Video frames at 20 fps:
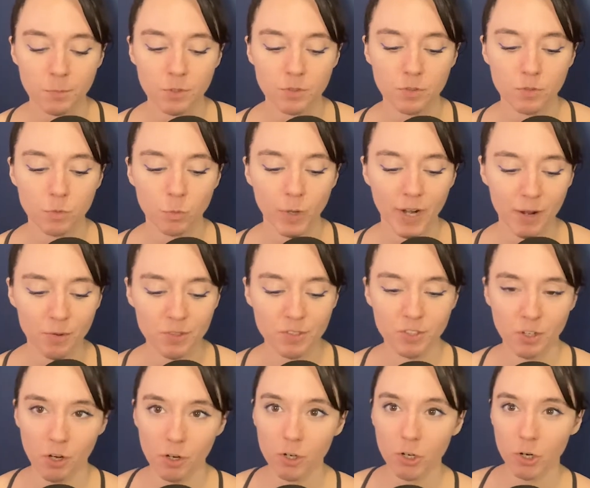when I
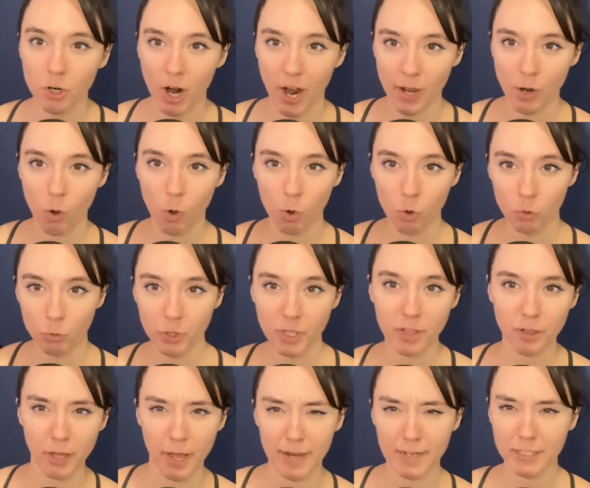was younger, I
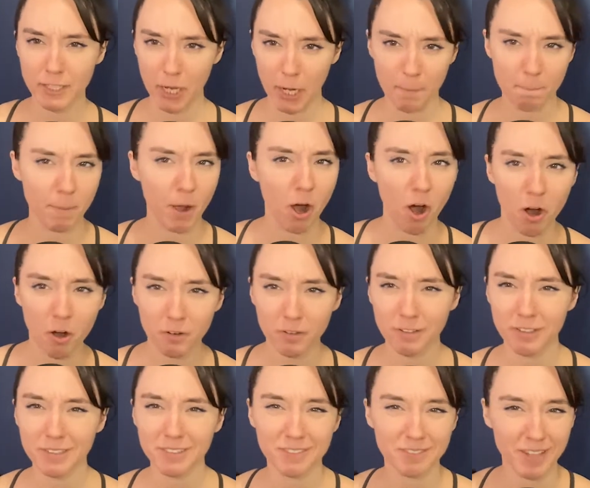only liked like
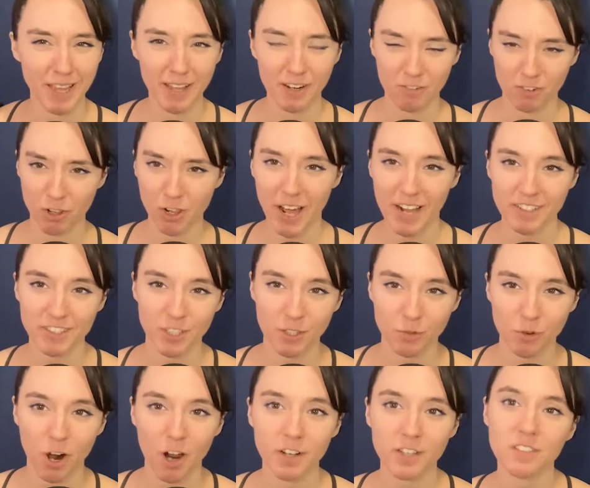punk and
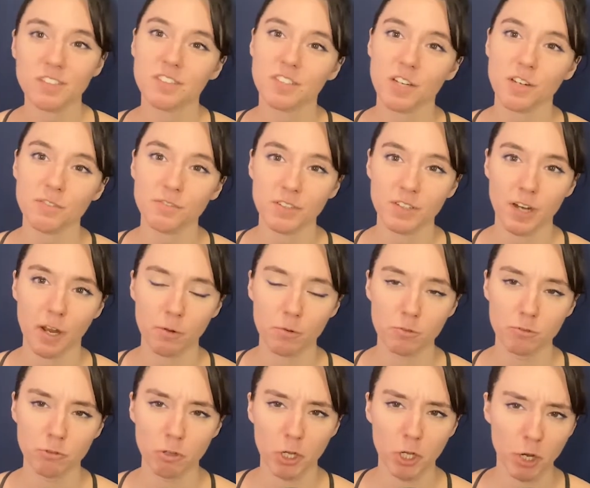classic rock and stuff, and I
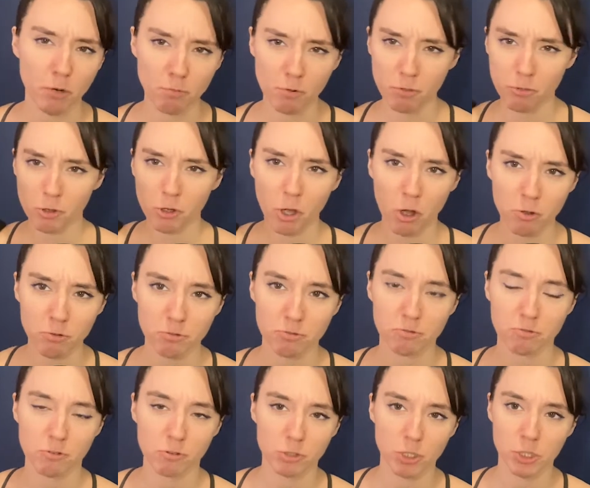was like everything
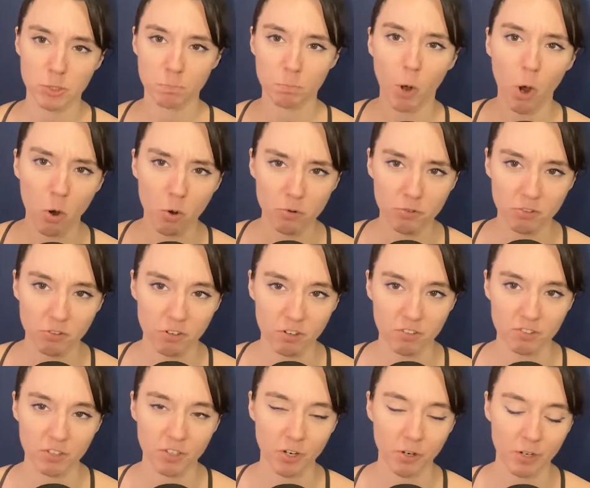else they're just
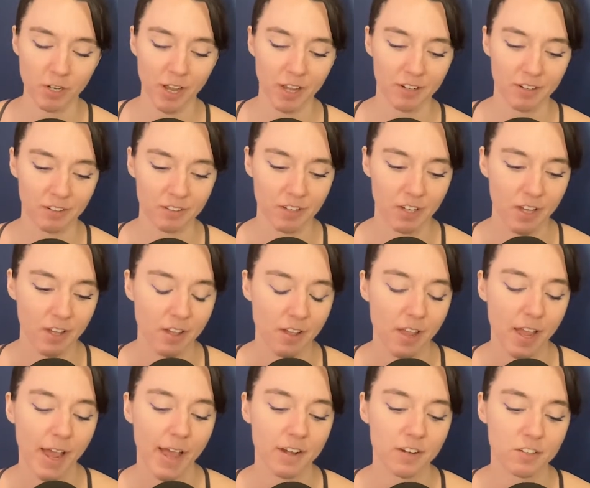posers, you know, kind of
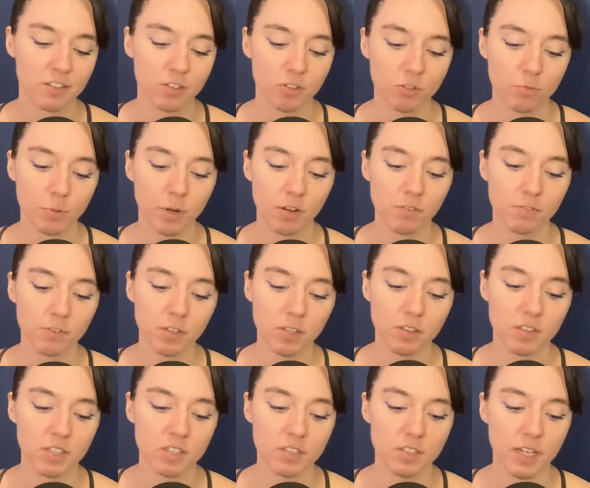attitude. But I feel
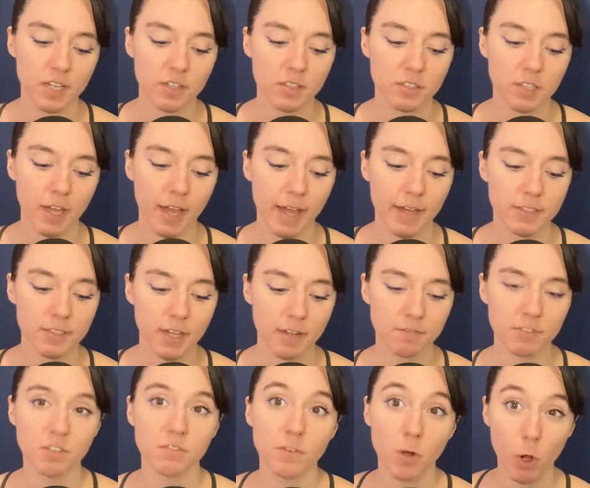like these days, as
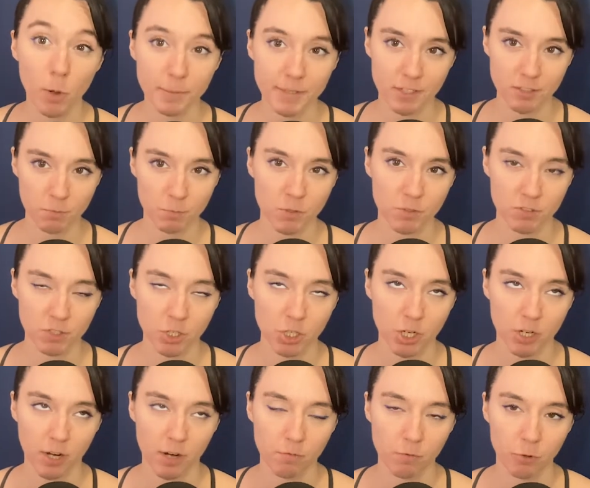I've developed as a
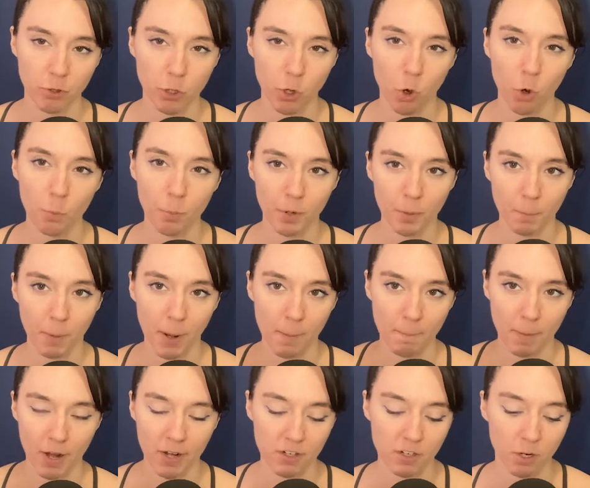musician, I've really opened my
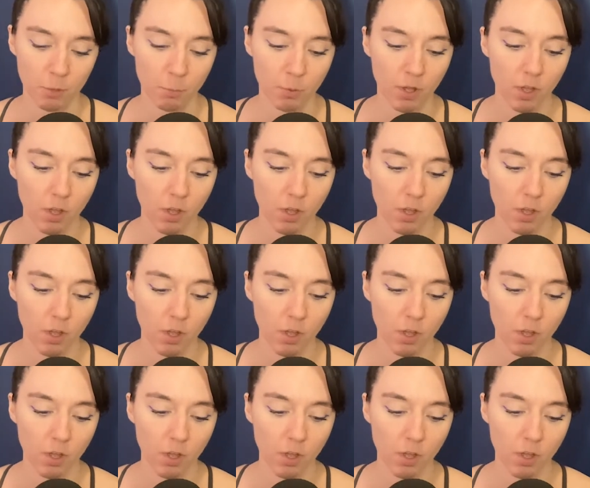mind up